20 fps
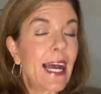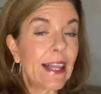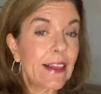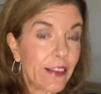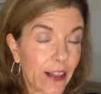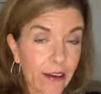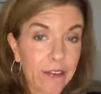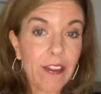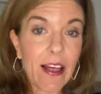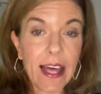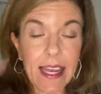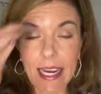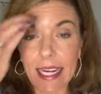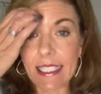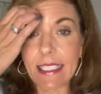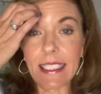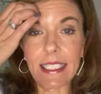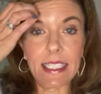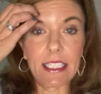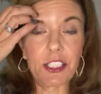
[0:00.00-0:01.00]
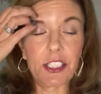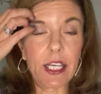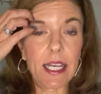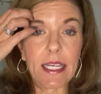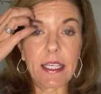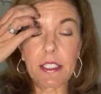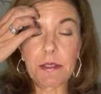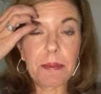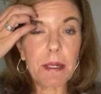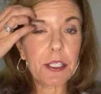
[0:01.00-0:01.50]
I love that idea, Jan,
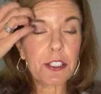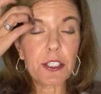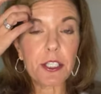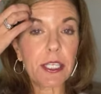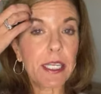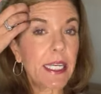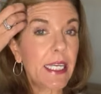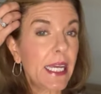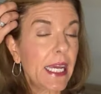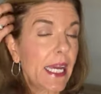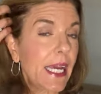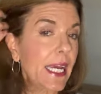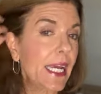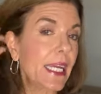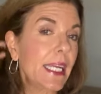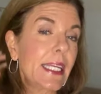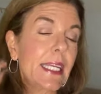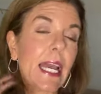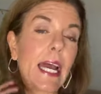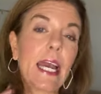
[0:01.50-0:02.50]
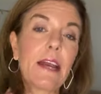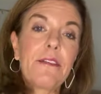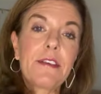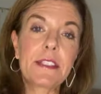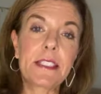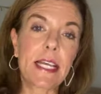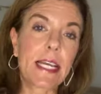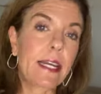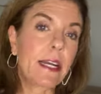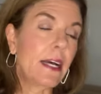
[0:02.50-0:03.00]
especially yeah, if
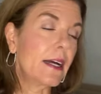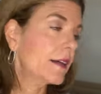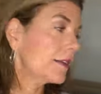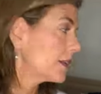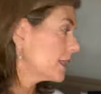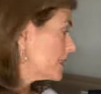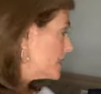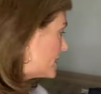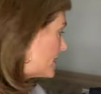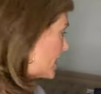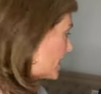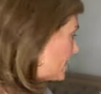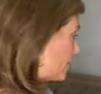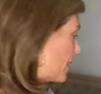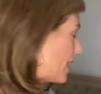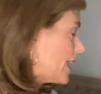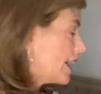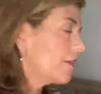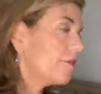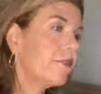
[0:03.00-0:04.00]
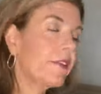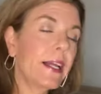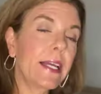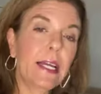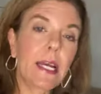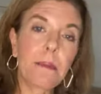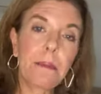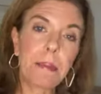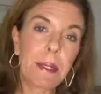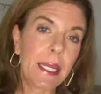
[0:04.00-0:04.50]
it's like a let's say you have like
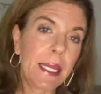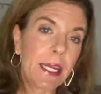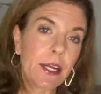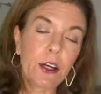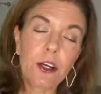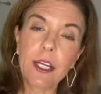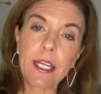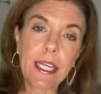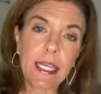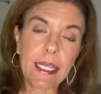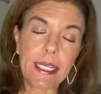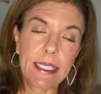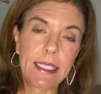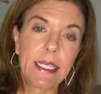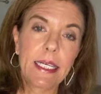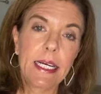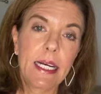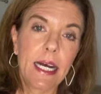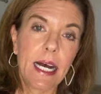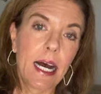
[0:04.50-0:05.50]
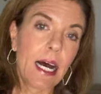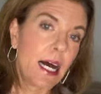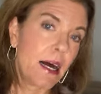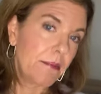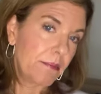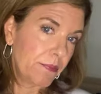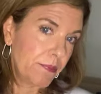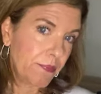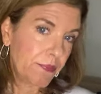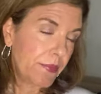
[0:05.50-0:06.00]
a pink hoodie
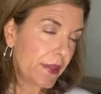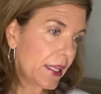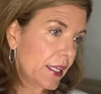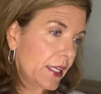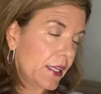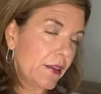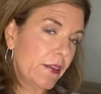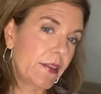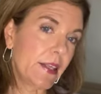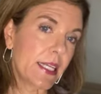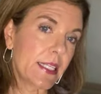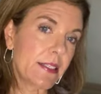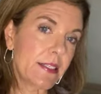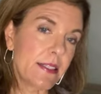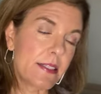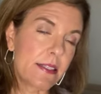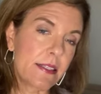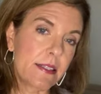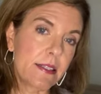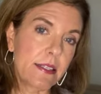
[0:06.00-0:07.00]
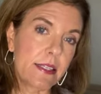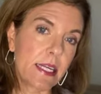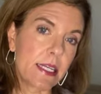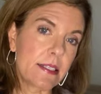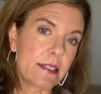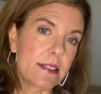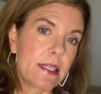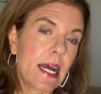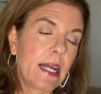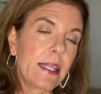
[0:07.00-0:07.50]
um, that's
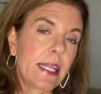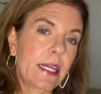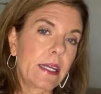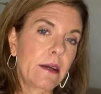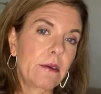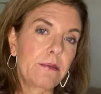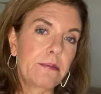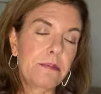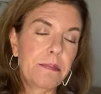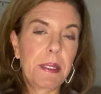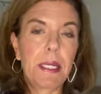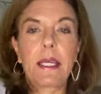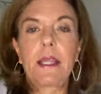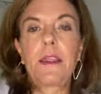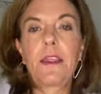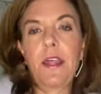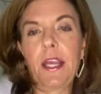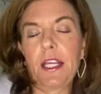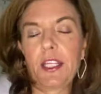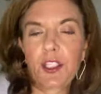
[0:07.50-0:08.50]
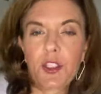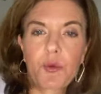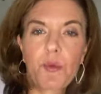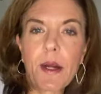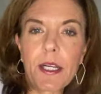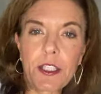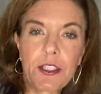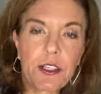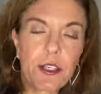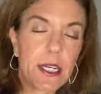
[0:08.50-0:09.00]
that's not like a big thick
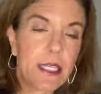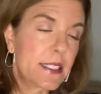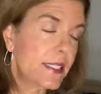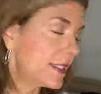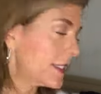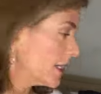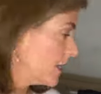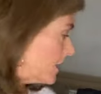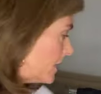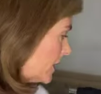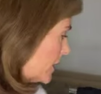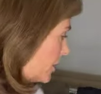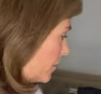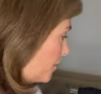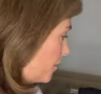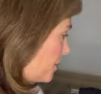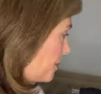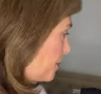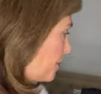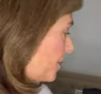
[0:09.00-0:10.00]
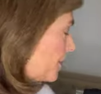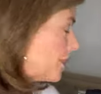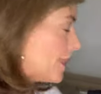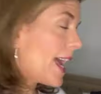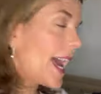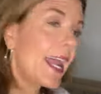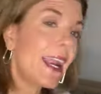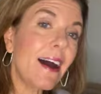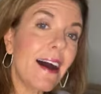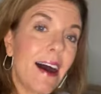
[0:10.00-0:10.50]
sweatshirt necessarily. You could put
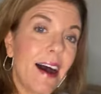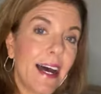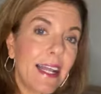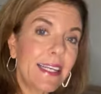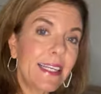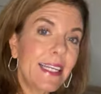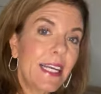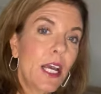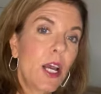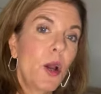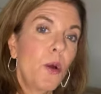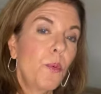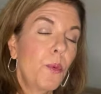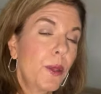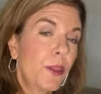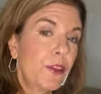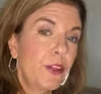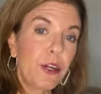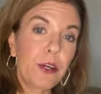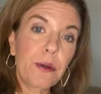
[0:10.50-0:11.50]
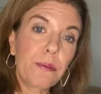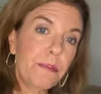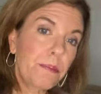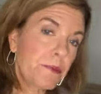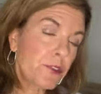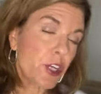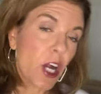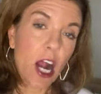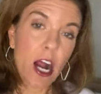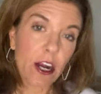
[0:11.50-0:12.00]
that on with your
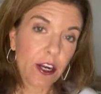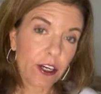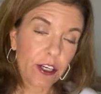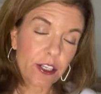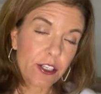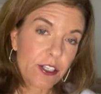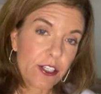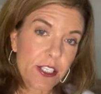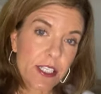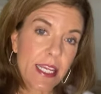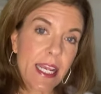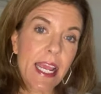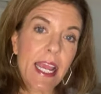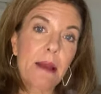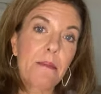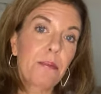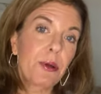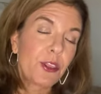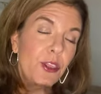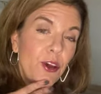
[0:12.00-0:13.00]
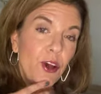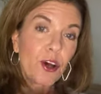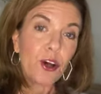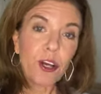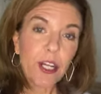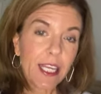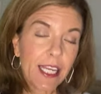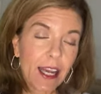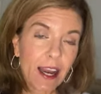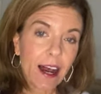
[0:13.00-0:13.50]
joggers, put the
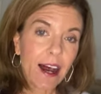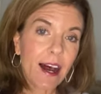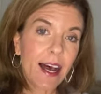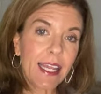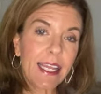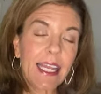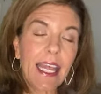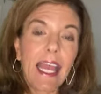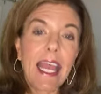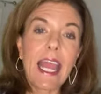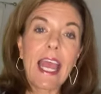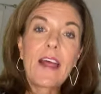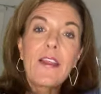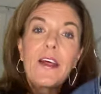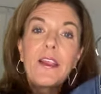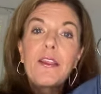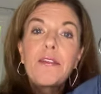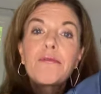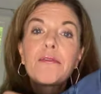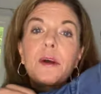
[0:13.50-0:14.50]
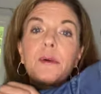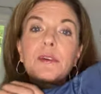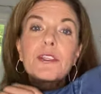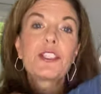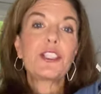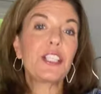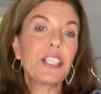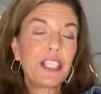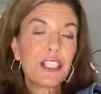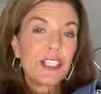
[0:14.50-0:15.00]
hoodie on, and then throw a
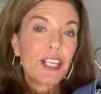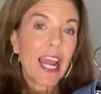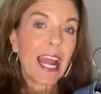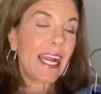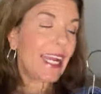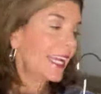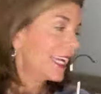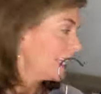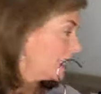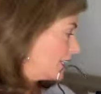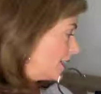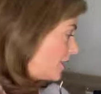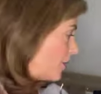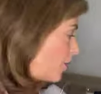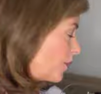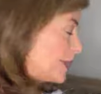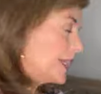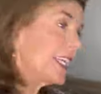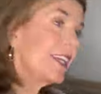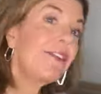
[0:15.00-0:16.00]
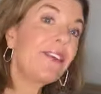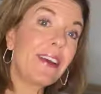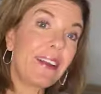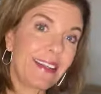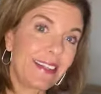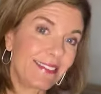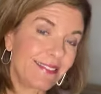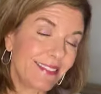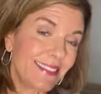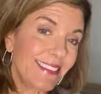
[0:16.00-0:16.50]
jean jacket or
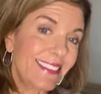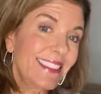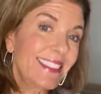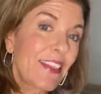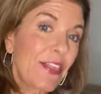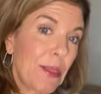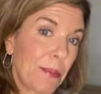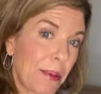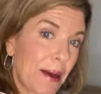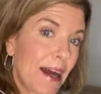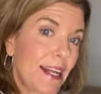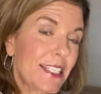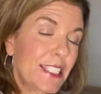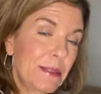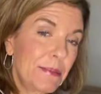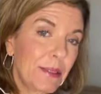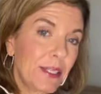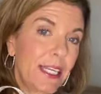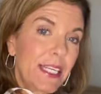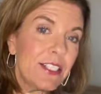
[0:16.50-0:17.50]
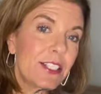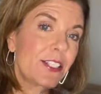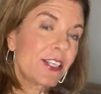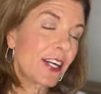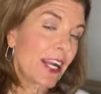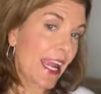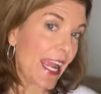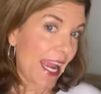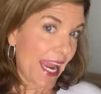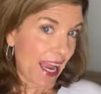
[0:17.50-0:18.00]
even the Ponte blazer,
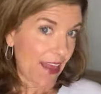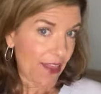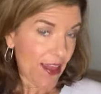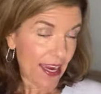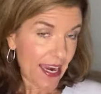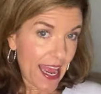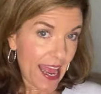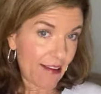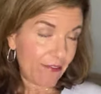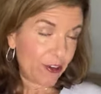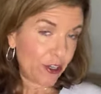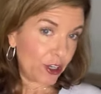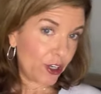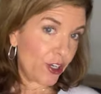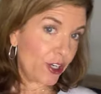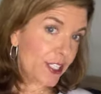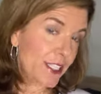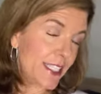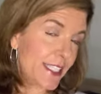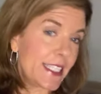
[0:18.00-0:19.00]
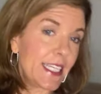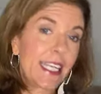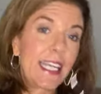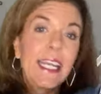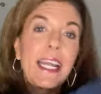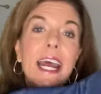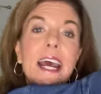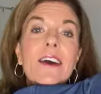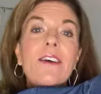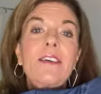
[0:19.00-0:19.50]
and then have your hood
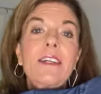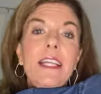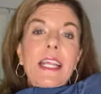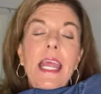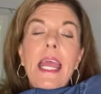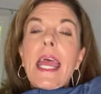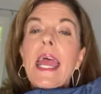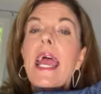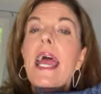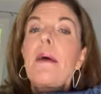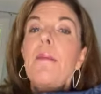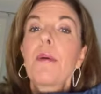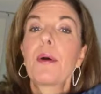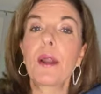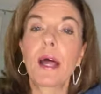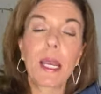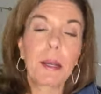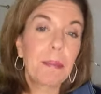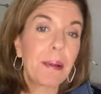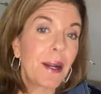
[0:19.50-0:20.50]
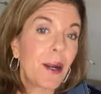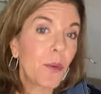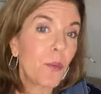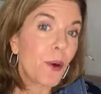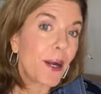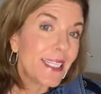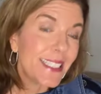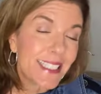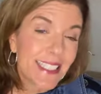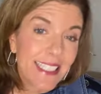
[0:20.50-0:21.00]
sticking out and put on a pair of
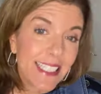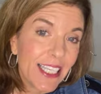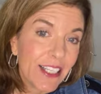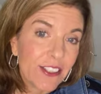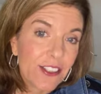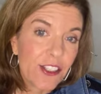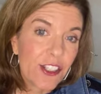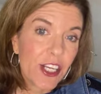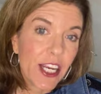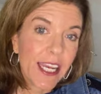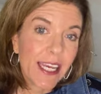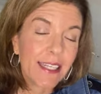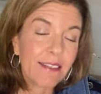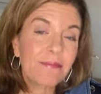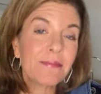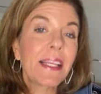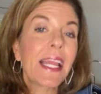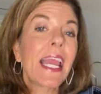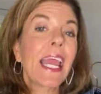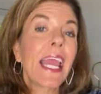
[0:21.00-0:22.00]
white sneakers, Jan,